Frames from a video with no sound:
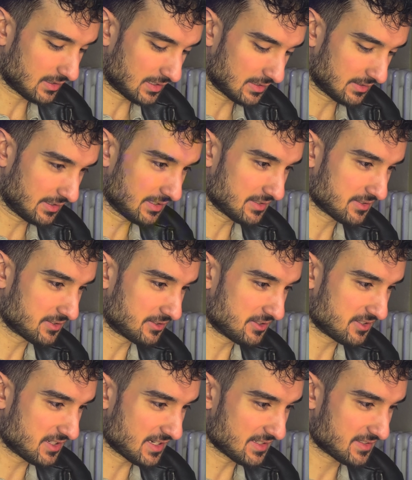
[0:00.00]
and the answer
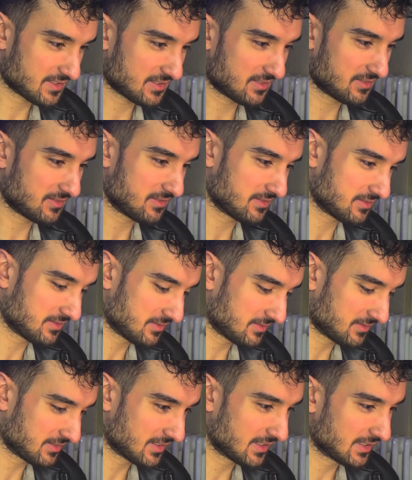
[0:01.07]
is yes.
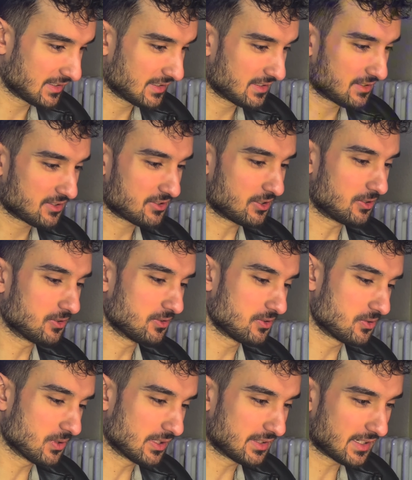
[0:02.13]
So
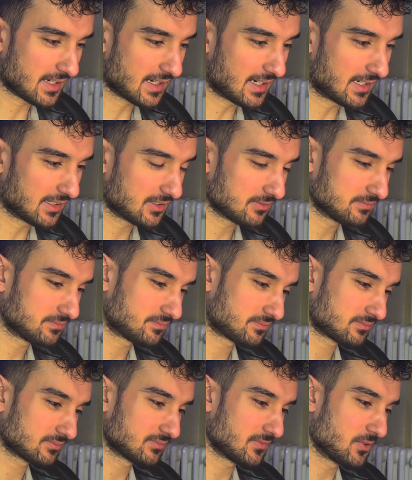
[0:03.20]
you add the card,
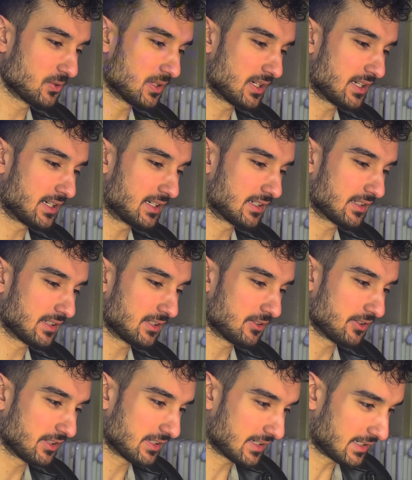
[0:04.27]
you add
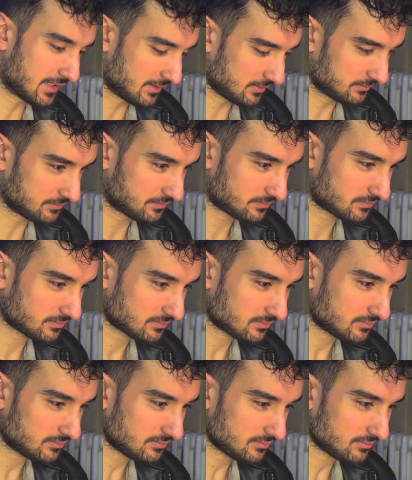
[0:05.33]
another card.
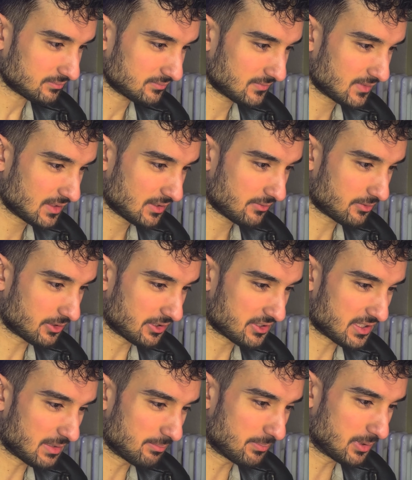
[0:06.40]
For
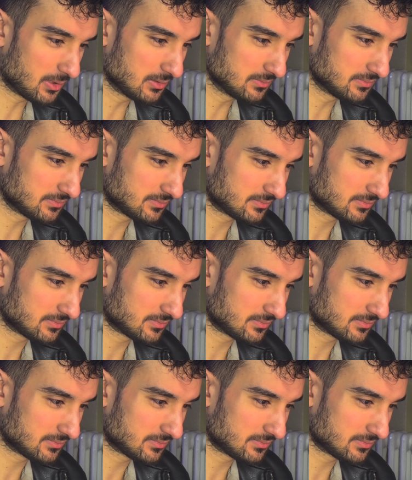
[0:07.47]
example,